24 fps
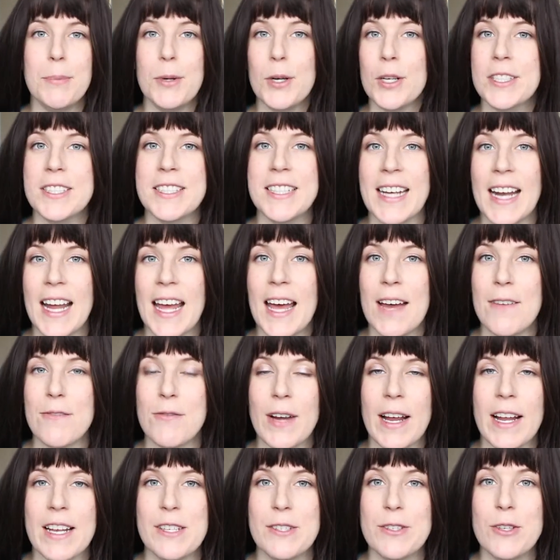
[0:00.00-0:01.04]
books that I have
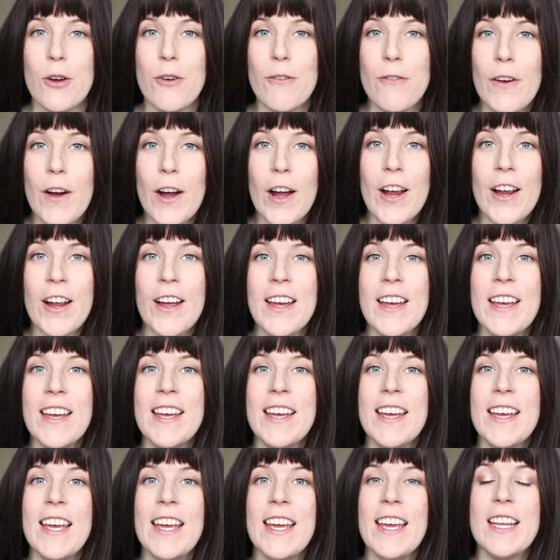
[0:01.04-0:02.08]
read so far
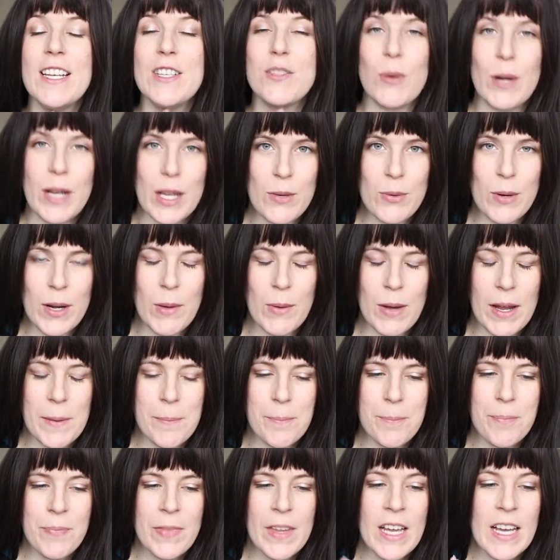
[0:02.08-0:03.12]
in 2021.